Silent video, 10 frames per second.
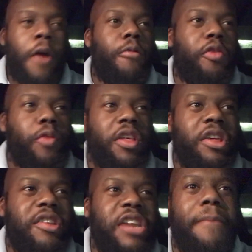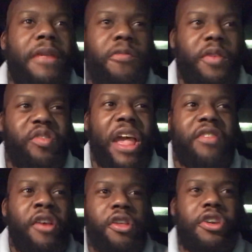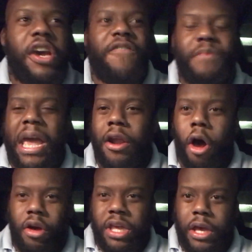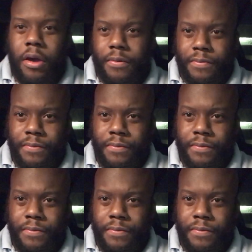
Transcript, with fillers: was one of the dumbest mistakes you could have made all year.